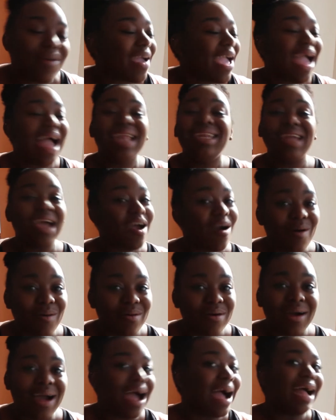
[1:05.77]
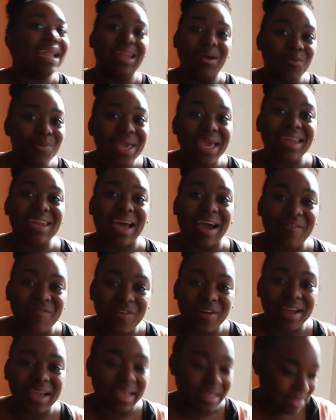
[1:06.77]
Okay, I know we are not
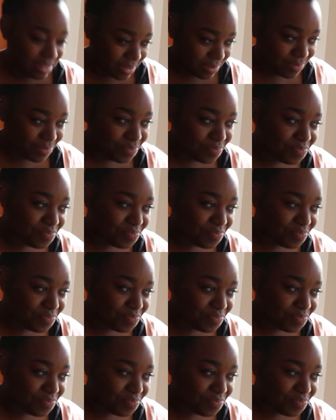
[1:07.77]
friends.